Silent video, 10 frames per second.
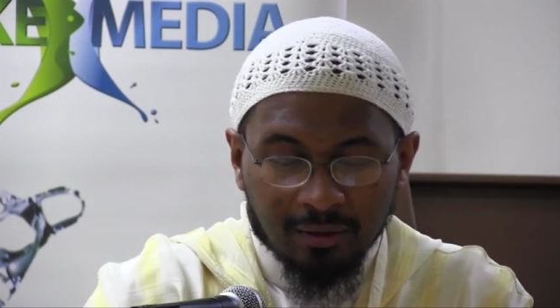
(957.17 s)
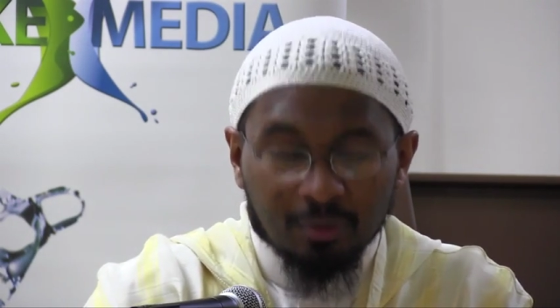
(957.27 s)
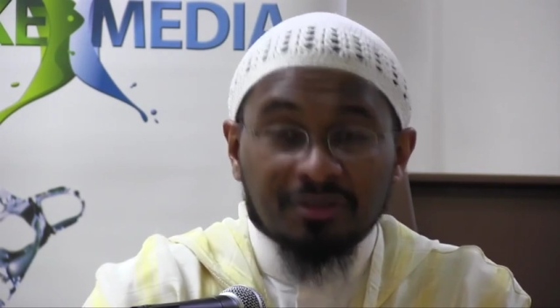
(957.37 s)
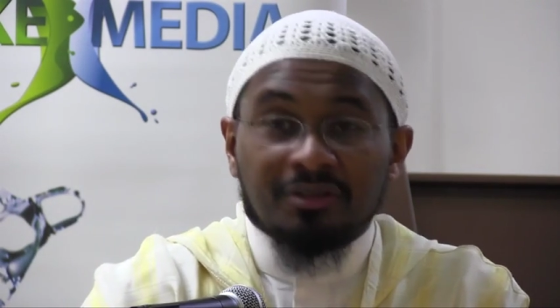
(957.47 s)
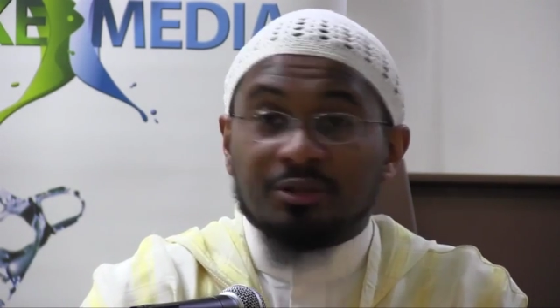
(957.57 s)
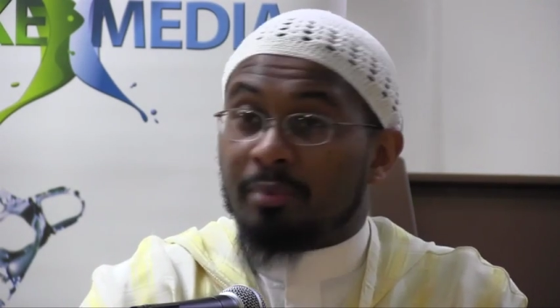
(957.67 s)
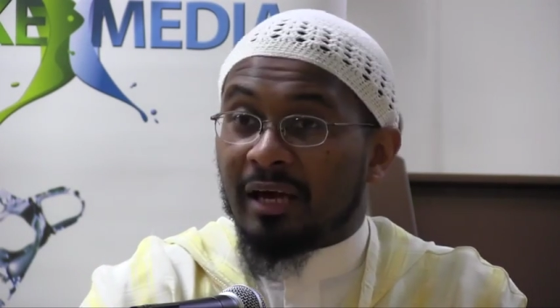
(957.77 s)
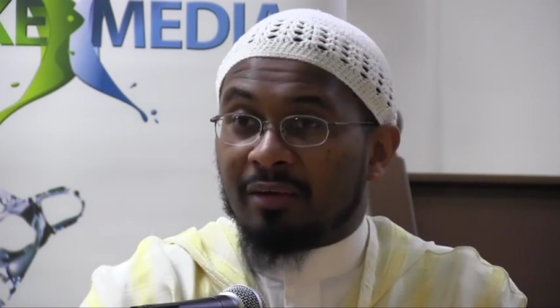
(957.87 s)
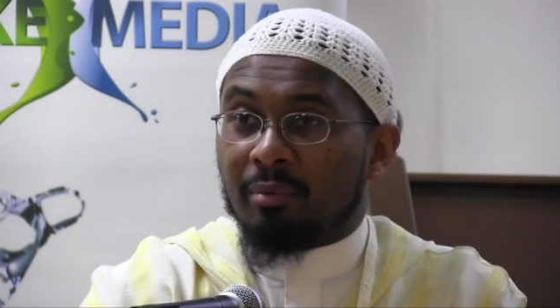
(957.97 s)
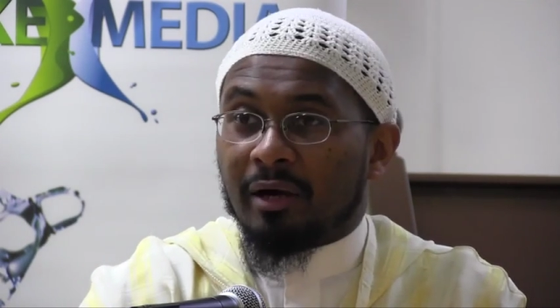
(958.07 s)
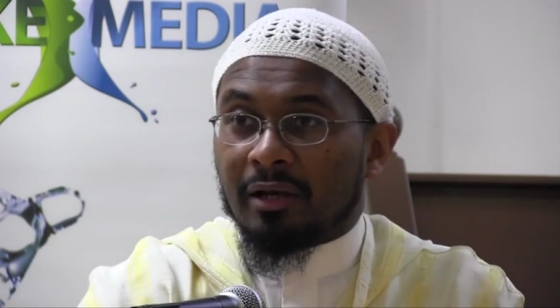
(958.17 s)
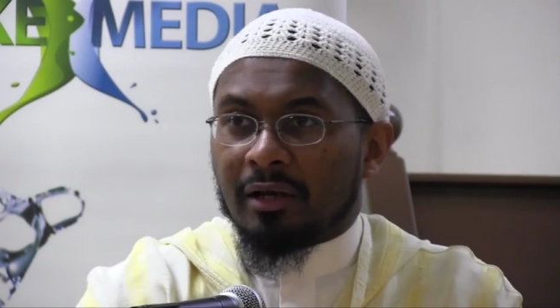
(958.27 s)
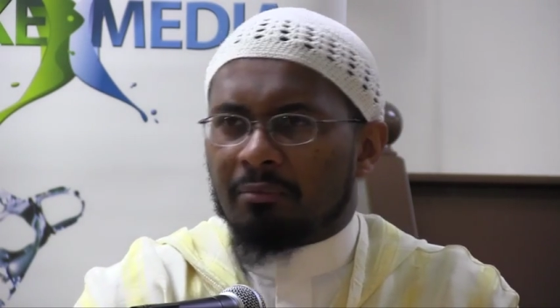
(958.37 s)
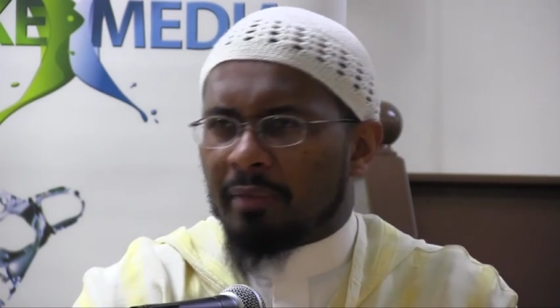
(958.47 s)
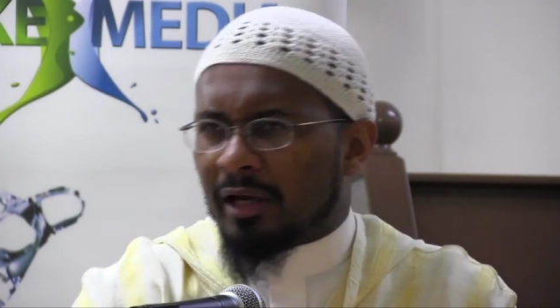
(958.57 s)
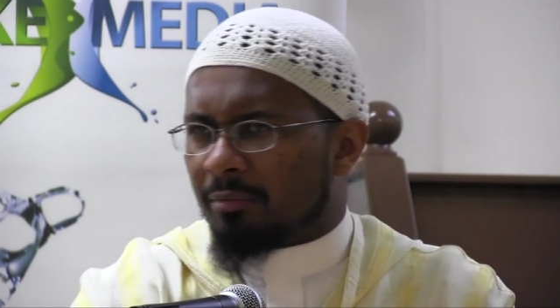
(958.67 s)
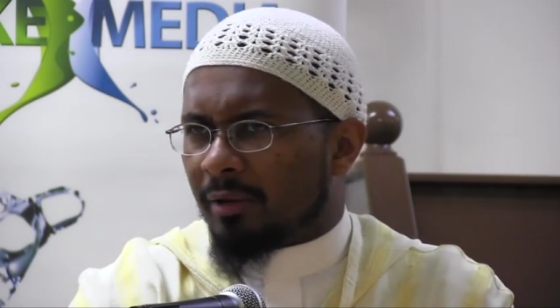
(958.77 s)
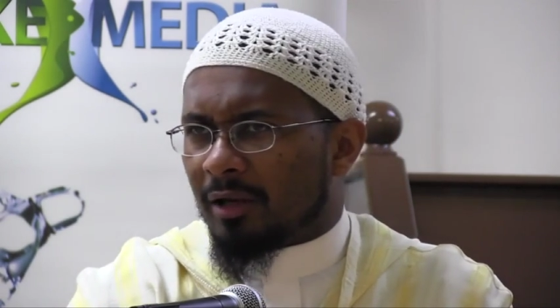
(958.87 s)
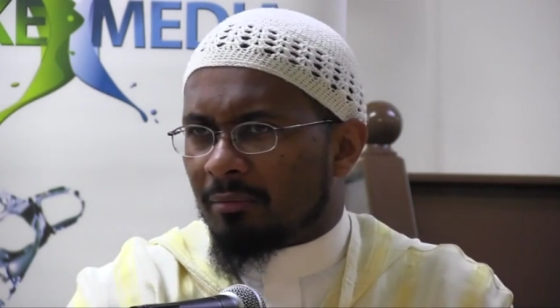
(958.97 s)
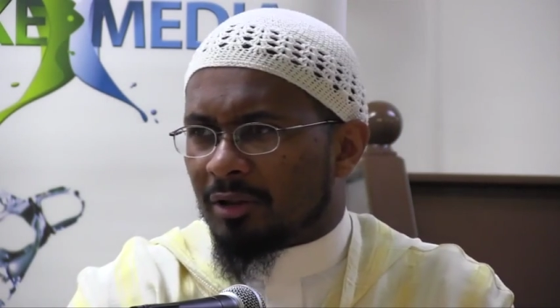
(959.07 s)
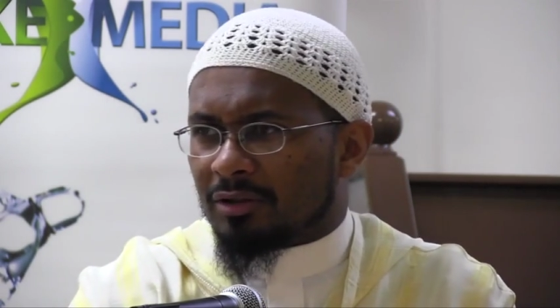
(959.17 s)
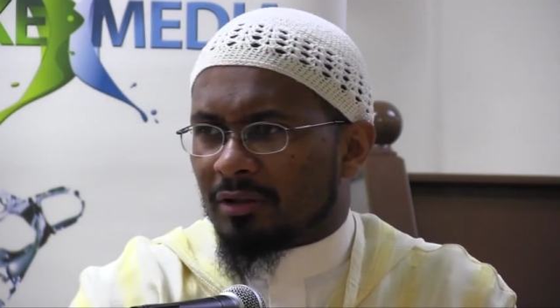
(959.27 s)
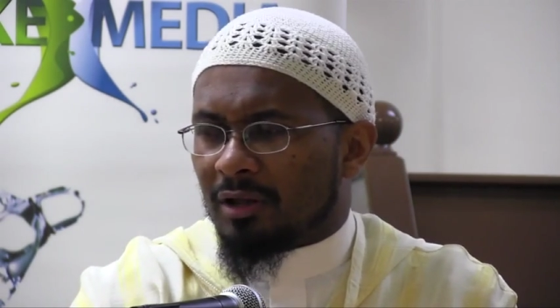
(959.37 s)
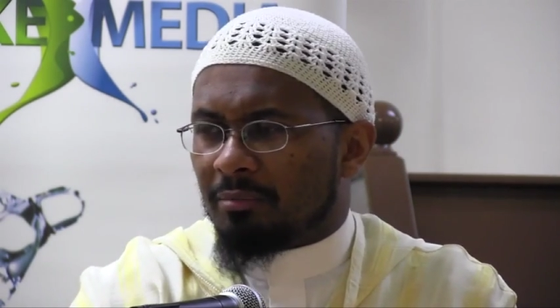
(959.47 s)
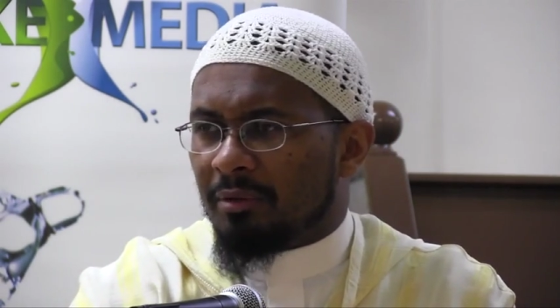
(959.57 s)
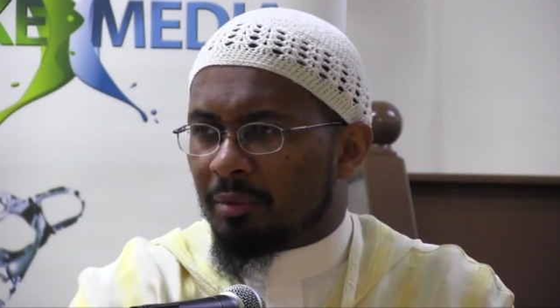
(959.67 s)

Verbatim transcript: Likewise, there is backbiting. And backbiting, mashallah,